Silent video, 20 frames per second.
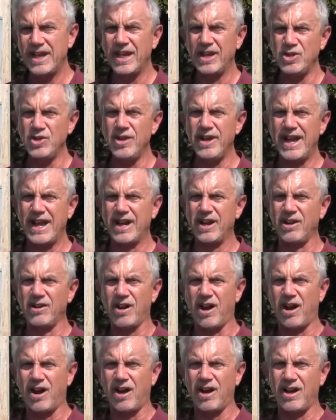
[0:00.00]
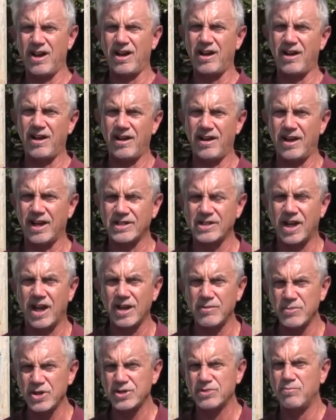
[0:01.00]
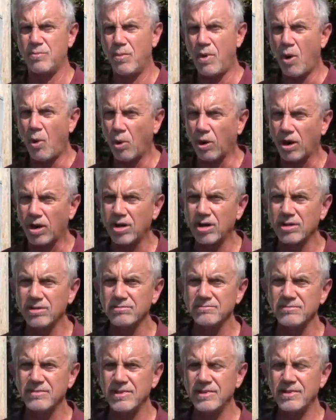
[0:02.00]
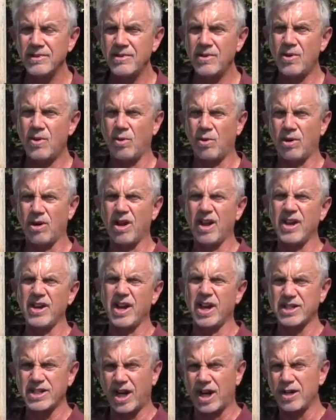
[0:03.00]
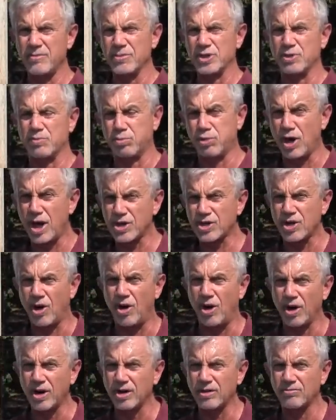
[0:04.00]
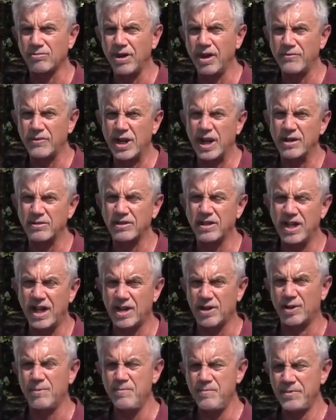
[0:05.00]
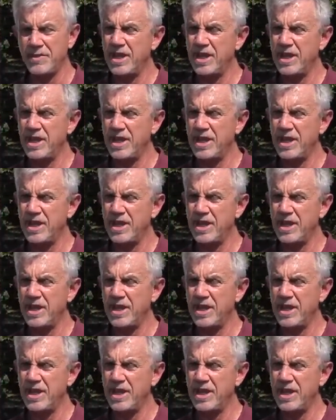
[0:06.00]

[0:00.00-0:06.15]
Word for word: and you had an uh, autonomous mower or an autonomous brush hog, rough cut cutter,